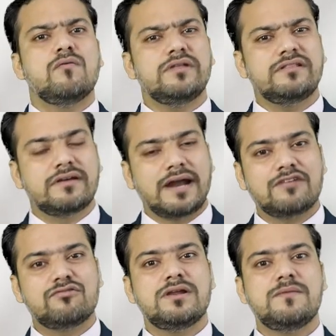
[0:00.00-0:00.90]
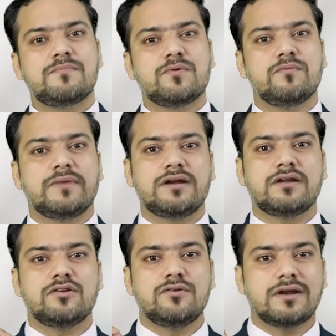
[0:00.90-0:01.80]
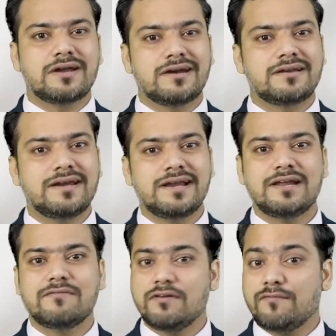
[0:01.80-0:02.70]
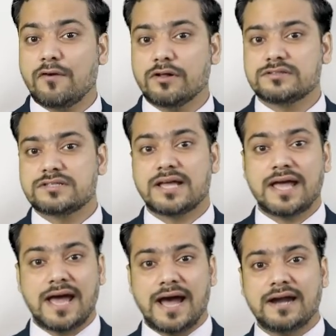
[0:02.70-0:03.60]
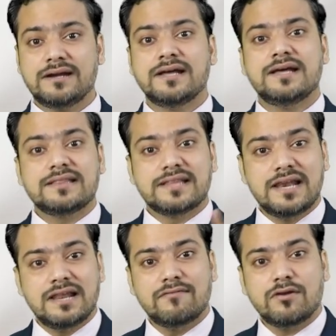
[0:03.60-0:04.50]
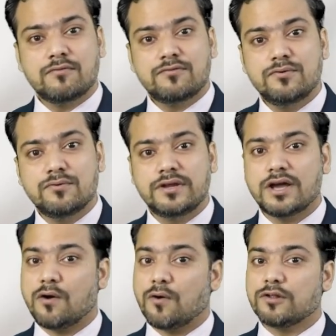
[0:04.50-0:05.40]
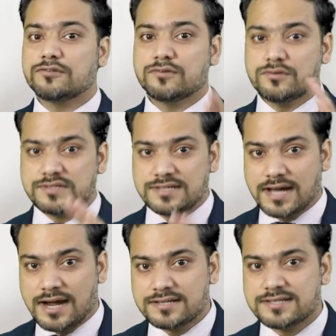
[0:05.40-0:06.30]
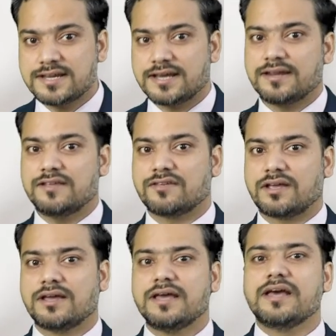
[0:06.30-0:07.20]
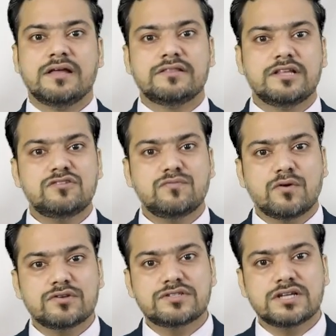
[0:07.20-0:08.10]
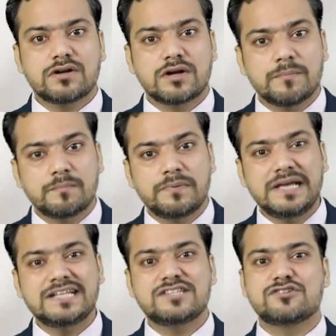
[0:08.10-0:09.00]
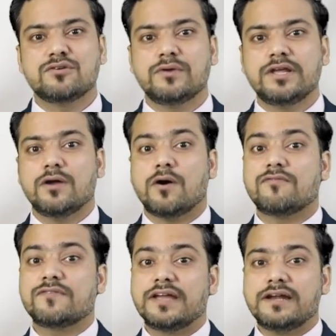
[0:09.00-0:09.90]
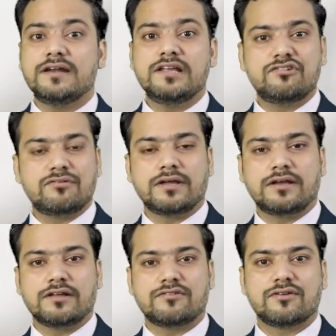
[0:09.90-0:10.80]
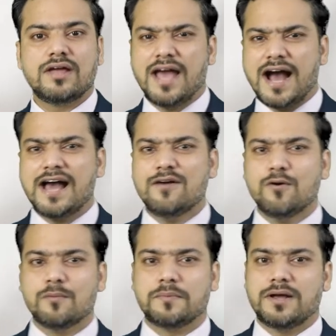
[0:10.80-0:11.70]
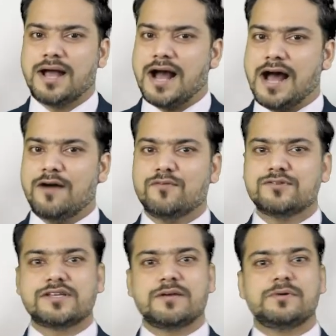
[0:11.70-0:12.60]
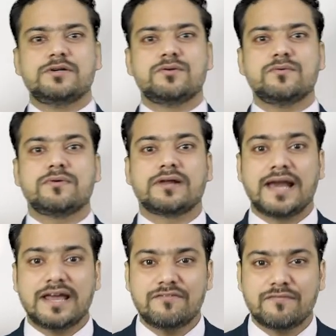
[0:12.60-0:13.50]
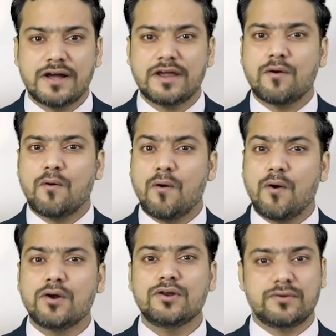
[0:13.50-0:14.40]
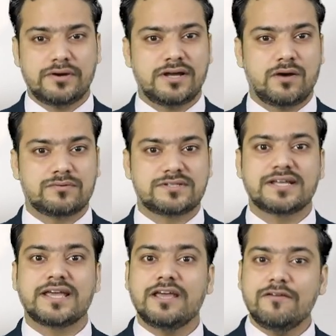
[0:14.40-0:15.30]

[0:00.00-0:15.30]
With gradual improvement, your creatinine level falls and the level of urea also starts decreasing. This was the complete story of kidney shrinkage. I hope I was able to clarify all your doubts.